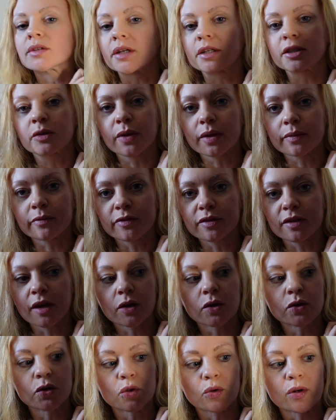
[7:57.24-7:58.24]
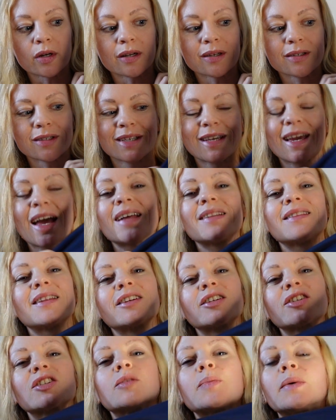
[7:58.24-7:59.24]
like to wear them for cycle touring because again, they're
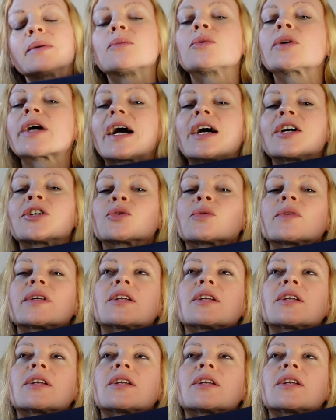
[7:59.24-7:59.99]
just a bit more casual. They